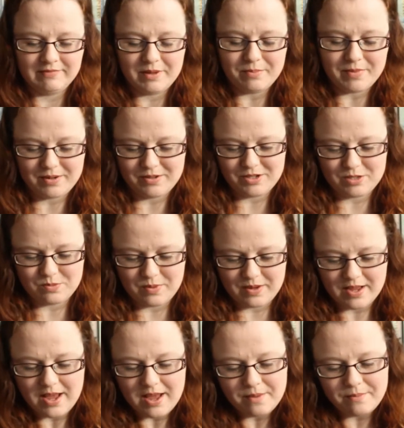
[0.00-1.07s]
It might just
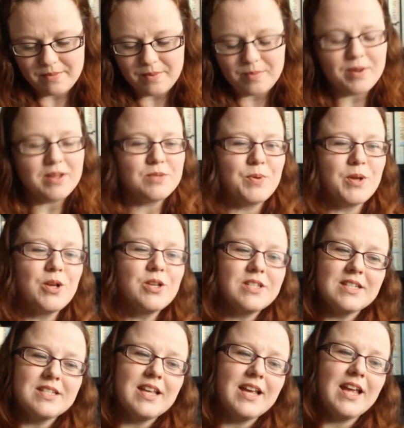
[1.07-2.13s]
me. Maybe it's because
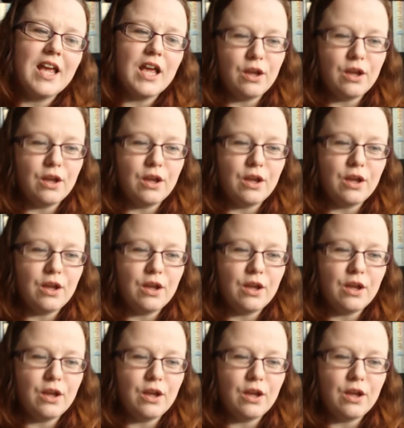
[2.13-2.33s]
they say